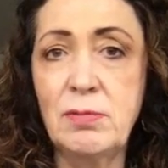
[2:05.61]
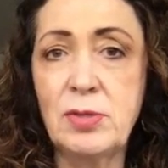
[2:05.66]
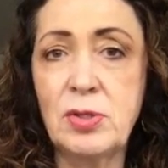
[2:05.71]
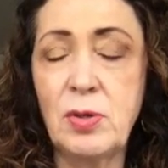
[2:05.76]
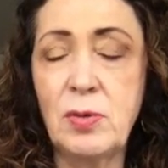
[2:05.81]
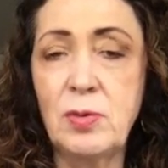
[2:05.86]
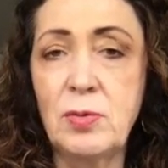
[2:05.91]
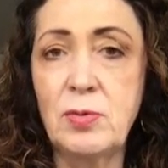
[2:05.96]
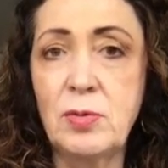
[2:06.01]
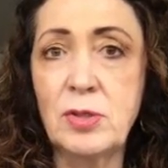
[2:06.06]

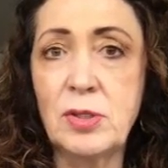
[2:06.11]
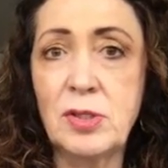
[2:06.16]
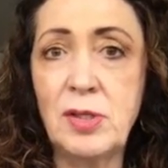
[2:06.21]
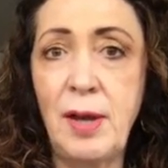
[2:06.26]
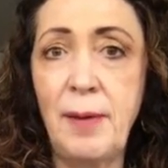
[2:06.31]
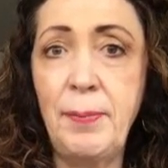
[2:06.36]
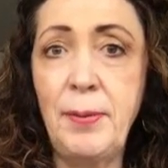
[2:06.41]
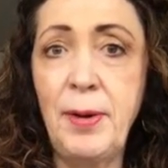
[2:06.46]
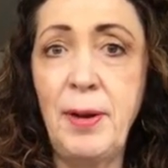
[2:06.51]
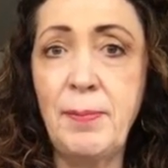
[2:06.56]
So
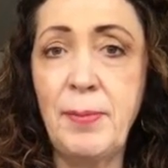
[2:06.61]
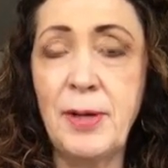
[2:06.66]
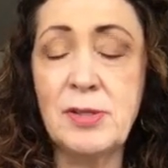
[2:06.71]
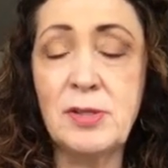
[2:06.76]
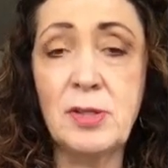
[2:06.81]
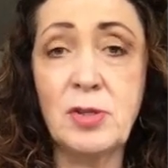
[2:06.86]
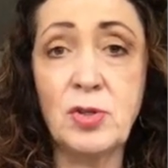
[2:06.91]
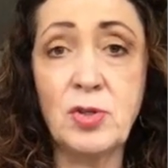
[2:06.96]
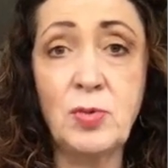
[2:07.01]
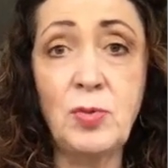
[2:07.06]
Stampin' Up!
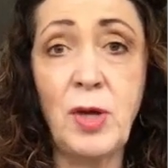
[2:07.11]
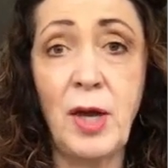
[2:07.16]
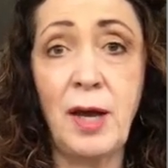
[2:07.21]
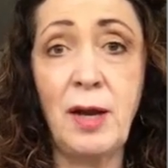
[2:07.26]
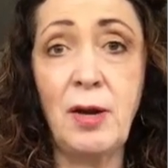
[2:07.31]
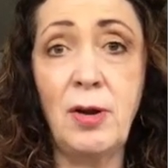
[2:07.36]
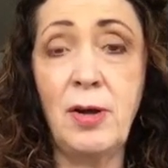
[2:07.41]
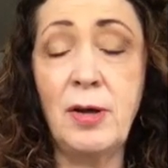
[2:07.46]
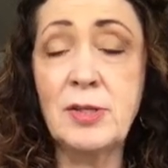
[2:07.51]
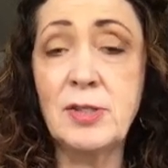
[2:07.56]
Has two
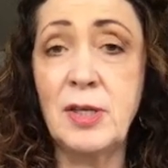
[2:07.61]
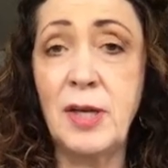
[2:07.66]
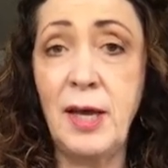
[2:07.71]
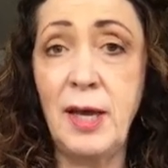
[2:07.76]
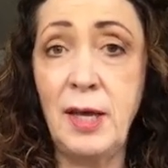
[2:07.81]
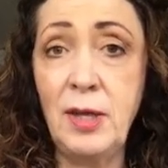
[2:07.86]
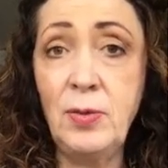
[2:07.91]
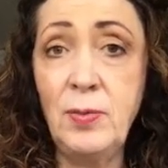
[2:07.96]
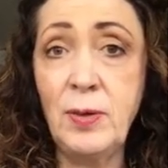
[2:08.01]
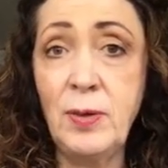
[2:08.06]
catalogs, an
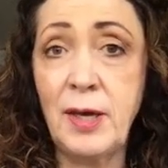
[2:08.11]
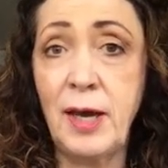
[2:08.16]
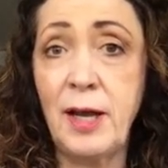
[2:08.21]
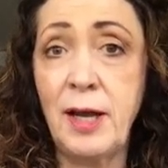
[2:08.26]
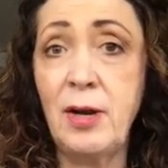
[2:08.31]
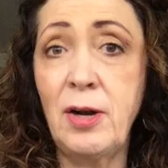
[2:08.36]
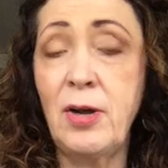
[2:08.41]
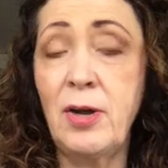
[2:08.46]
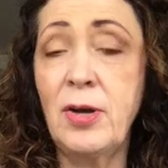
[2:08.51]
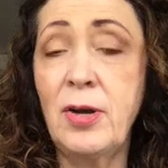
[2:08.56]
annual
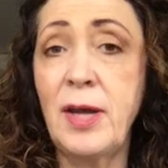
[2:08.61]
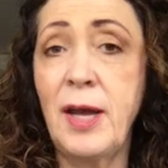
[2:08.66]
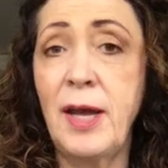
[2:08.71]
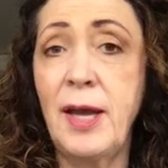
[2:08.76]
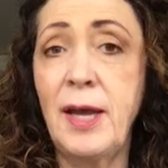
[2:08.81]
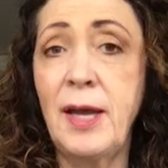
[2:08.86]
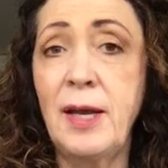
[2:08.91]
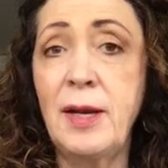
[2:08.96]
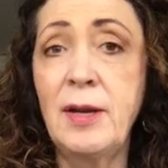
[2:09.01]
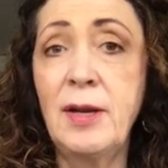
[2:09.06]
catalog
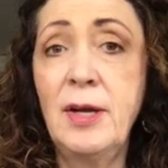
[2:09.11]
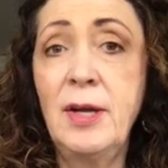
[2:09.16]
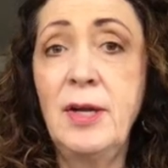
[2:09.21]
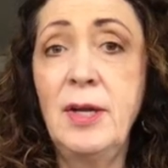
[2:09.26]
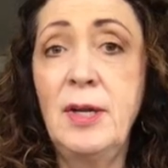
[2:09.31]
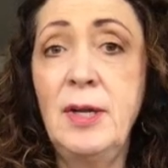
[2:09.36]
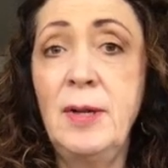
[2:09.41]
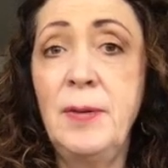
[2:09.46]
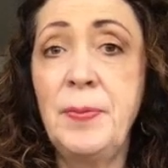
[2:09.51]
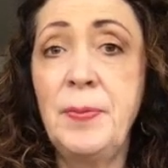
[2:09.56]
and
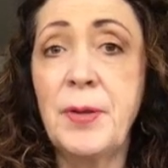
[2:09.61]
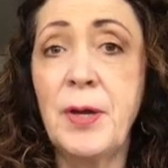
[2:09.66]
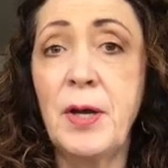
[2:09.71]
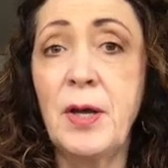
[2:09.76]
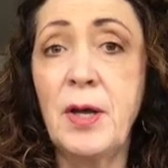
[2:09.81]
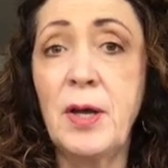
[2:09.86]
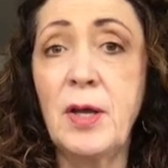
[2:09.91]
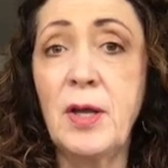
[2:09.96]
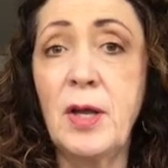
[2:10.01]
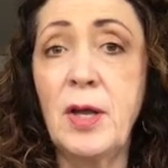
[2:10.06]

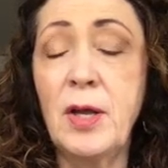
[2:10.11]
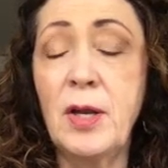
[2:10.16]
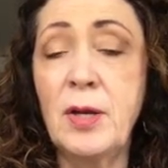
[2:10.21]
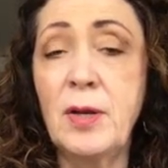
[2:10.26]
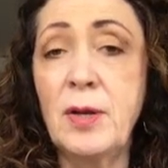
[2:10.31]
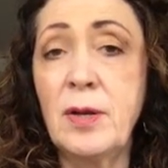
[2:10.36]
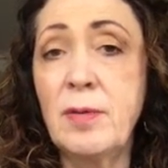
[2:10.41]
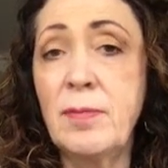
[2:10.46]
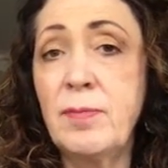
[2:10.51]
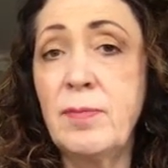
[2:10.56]
a
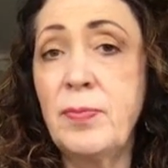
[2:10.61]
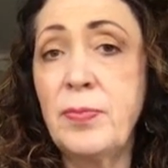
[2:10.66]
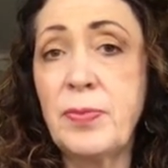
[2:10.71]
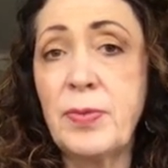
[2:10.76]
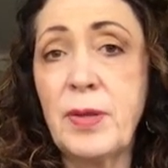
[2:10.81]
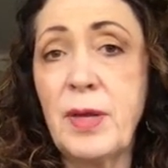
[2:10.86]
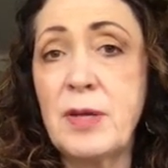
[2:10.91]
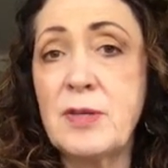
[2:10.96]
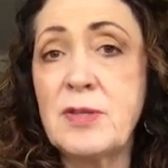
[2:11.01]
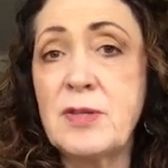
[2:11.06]

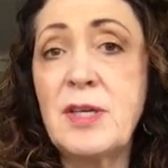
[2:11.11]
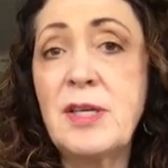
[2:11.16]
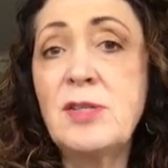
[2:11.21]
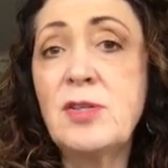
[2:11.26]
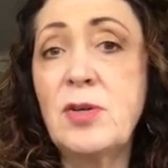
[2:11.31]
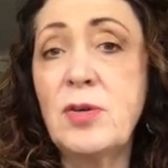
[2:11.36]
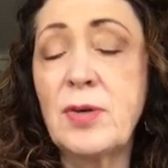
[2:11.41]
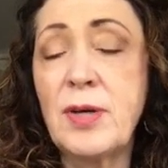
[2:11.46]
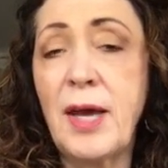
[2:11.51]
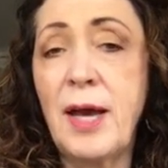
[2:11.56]

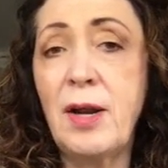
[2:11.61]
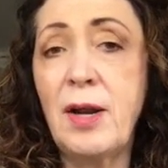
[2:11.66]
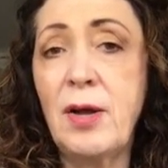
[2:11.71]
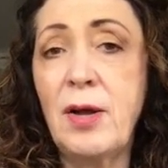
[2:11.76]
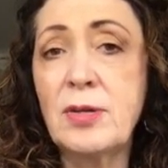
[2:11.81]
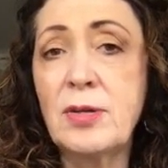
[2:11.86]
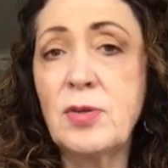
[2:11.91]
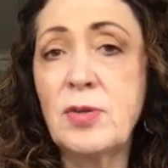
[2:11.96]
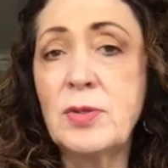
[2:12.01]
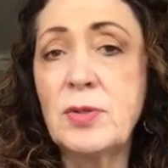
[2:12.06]
seasonal
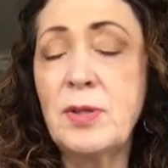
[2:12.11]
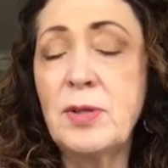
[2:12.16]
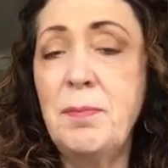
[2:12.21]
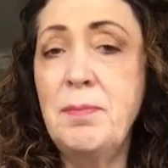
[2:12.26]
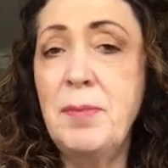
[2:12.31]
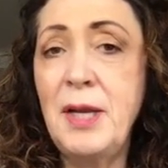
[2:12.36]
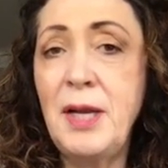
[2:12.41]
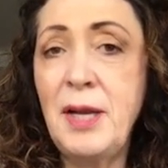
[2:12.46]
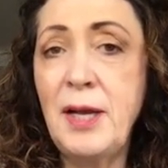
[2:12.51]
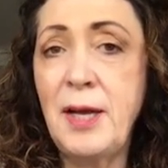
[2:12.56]
catalog. So it's a
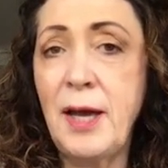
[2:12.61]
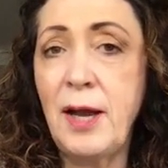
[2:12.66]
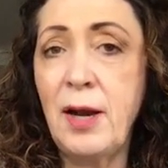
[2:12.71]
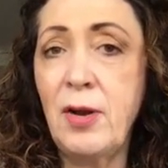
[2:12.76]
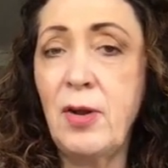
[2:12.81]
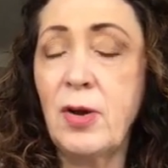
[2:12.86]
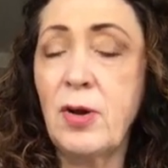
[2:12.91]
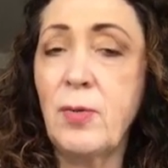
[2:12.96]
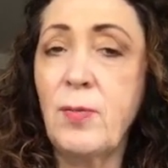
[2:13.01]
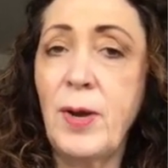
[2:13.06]
mini
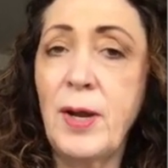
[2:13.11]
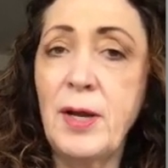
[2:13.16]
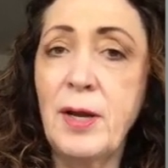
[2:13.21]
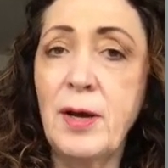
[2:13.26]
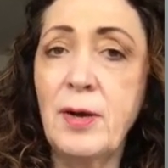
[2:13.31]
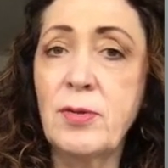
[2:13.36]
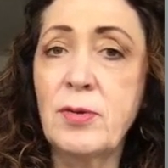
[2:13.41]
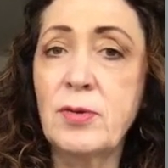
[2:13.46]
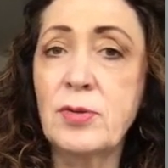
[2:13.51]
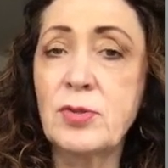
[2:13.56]
catalog. And right
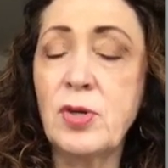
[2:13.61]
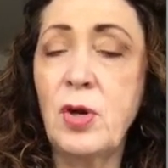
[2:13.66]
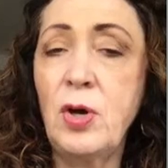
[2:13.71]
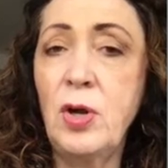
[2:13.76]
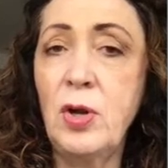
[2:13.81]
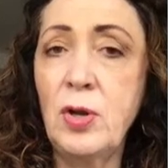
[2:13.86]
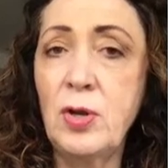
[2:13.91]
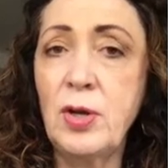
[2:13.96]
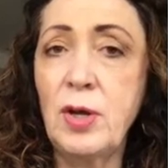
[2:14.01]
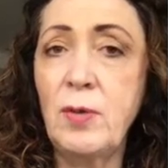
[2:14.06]
now there's a
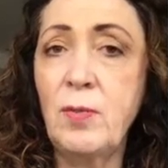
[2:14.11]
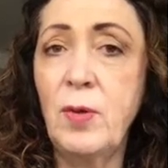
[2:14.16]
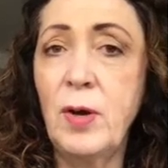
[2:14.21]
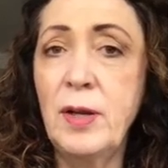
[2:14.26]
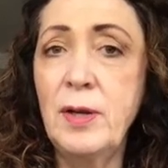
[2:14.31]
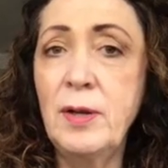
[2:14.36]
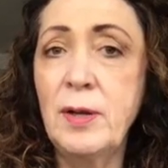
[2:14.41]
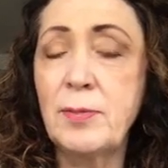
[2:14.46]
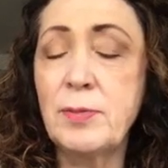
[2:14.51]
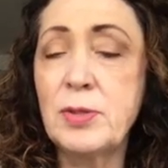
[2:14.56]
holiday
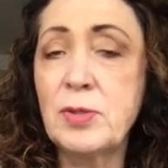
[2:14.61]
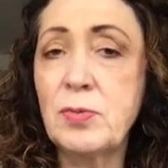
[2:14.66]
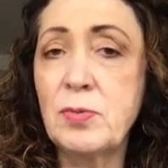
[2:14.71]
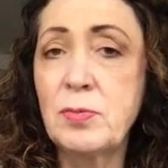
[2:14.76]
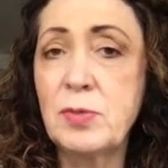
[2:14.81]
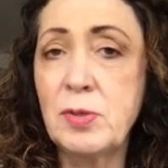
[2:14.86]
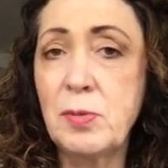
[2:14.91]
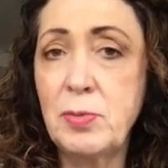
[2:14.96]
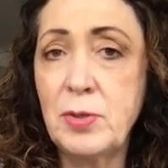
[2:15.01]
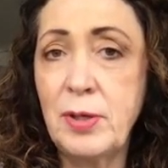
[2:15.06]
one that was from
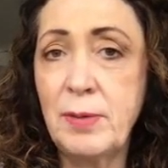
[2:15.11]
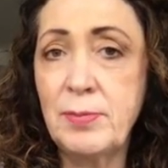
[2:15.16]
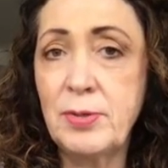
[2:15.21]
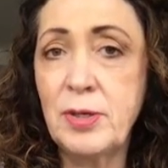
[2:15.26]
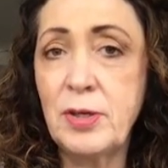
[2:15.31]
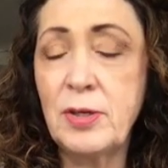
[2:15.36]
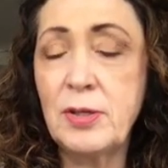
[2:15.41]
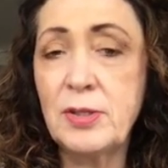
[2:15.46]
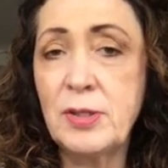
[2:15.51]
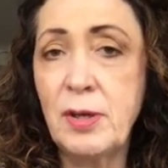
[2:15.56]
September
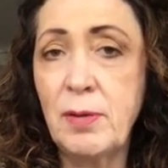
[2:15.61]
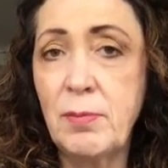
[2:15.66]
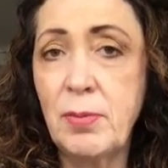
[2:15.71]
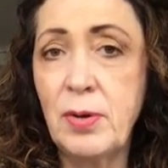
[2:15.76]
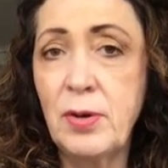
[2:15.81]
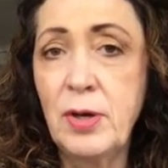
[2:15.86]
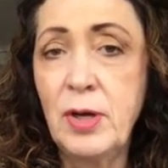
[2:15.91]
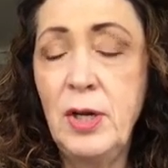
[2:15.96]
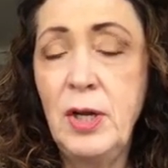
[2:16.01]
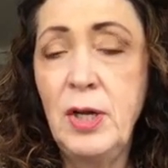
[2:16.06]
to
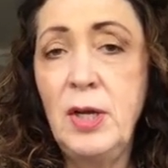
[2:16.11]
December.